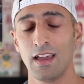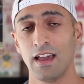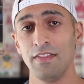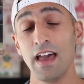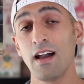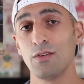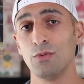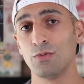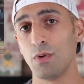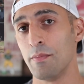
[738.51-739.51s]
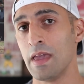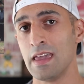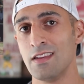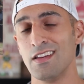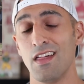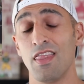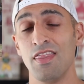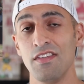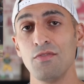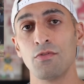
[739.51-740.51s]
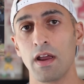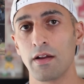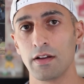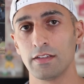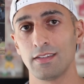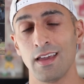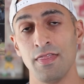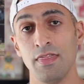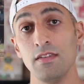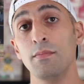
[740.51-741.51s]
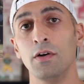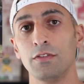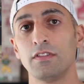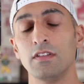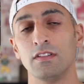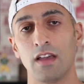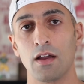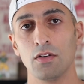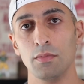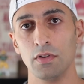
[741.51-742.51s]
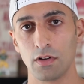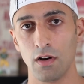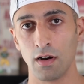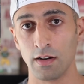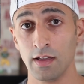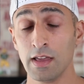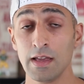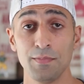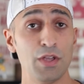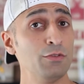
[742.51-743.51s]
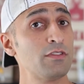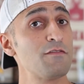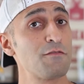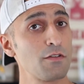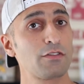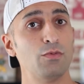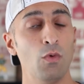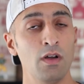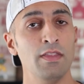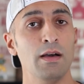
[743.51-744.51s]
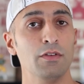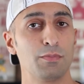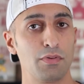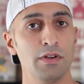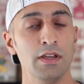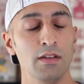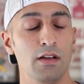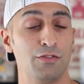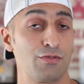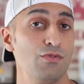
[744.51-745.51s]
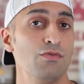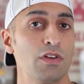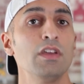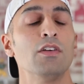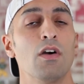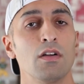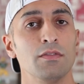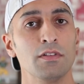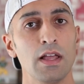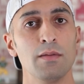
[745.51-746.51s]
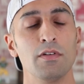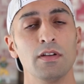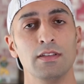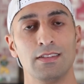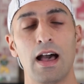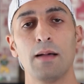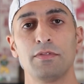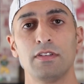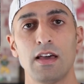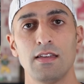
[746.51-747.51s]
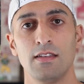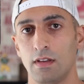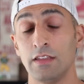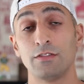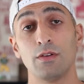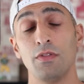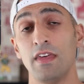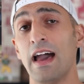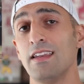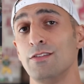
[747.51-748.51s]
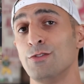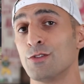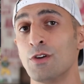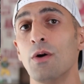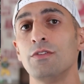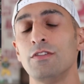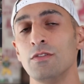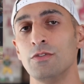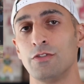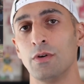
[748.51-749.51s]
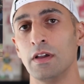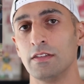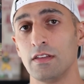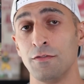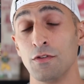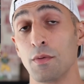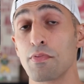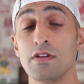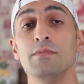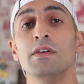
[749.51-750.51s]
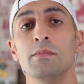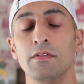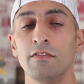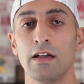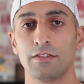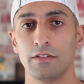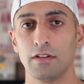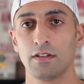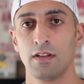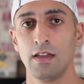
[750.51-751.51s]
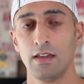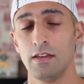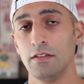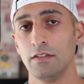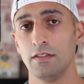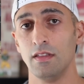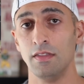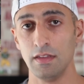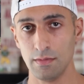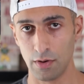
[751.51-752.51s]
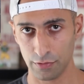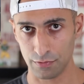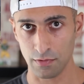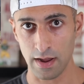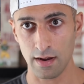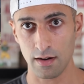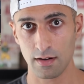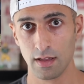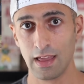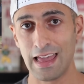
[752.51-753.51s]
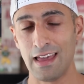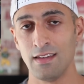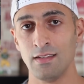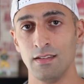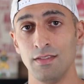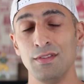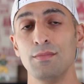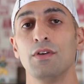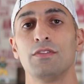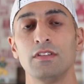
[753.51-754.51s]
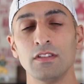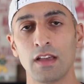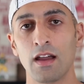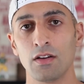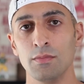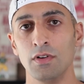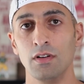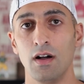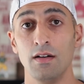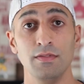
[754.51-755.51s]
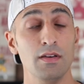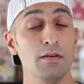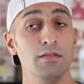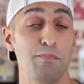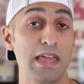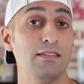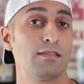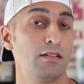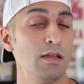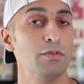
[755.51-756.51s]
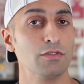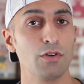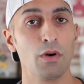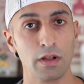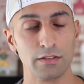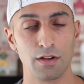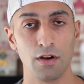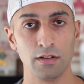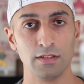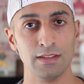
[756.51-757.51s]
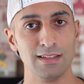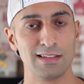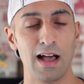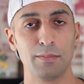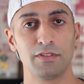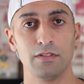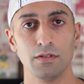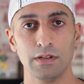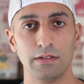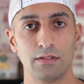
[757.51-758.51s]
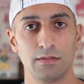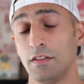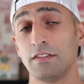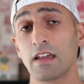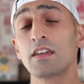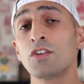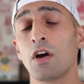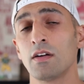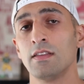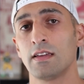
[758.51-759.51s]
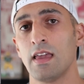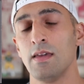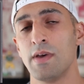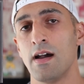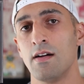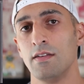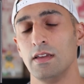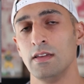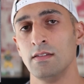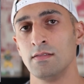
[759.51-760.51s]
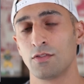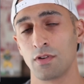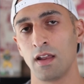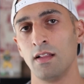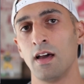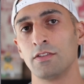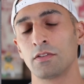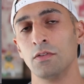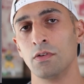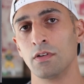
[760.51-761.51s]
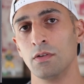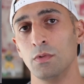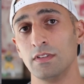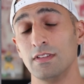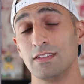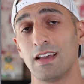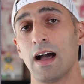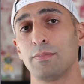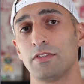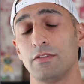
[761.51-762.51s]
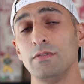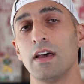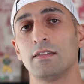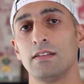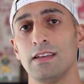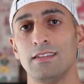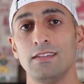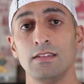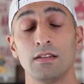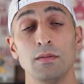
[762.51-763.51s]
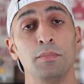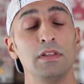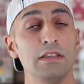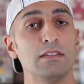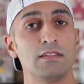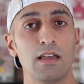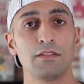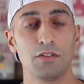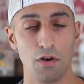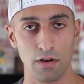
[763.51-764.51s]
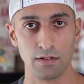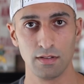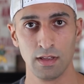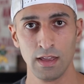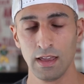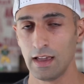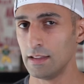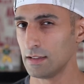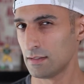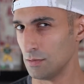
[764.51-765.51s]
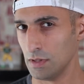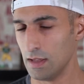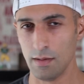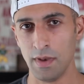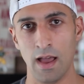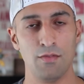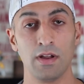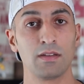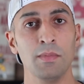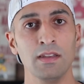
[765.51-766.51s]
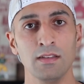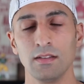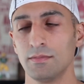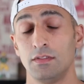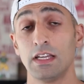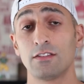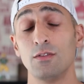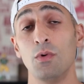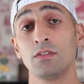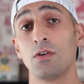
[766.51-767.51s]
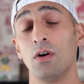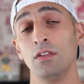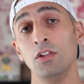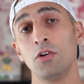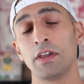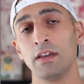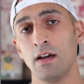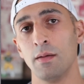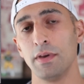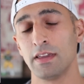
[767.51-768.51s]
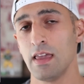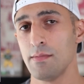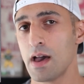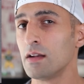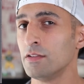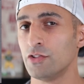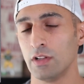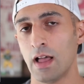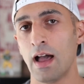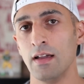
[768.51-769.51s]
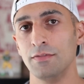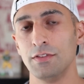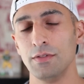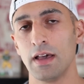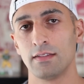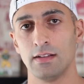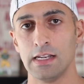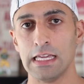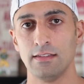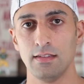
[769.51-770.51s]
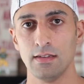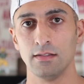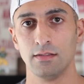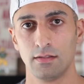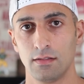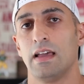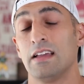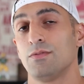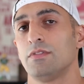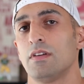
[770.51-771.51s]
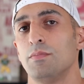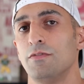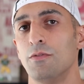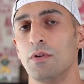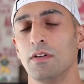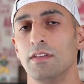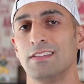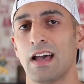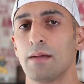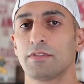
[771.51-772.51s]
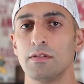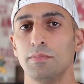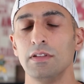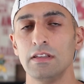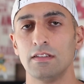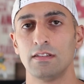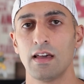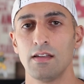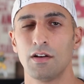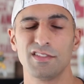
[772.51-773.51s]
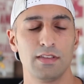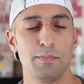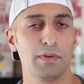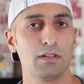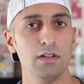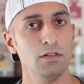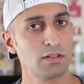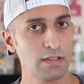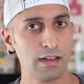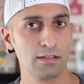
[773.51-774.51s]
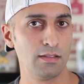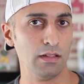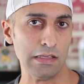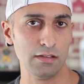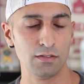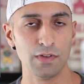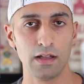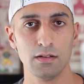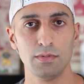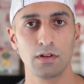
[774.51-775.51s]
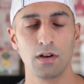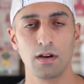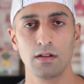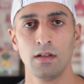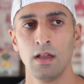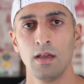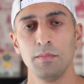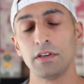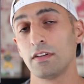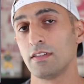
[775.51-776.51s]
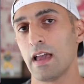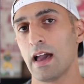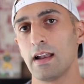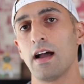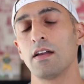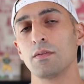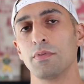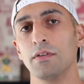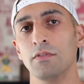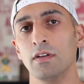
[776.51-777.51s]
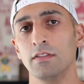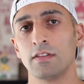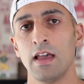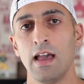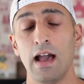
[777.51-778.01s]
And that was what made it the rarest and the most desirable card. It was the first one that was printed, a true rookie card of Gleyber in the top set. And so that is your go-to choice if you're a premium investor. It is the most rare and the most desirable of the base Gleyber Torres cards in the Topps series. The second card that came out in chronological order was the Topps 2018 Complete Set card. And that's the one that I'm not recommending. That's the one called Looking Up. It came out in July of 2018. As we said before, the Topps Complete Set are typically looked at as the least valuable card because they had higher print runs.